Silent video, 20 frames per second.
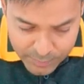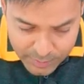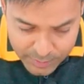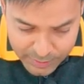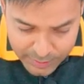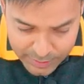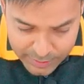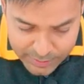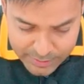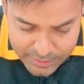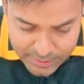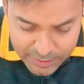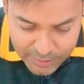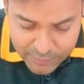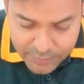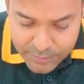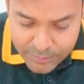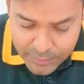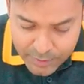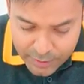10 is left.
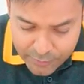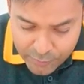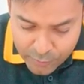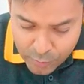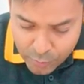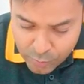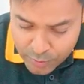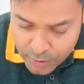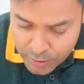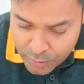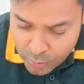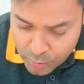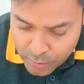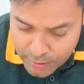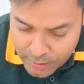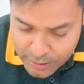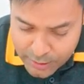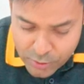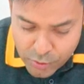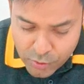If you do the total,
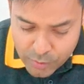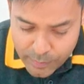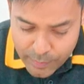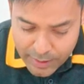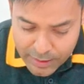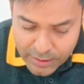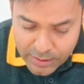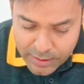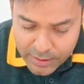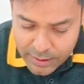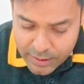it should match.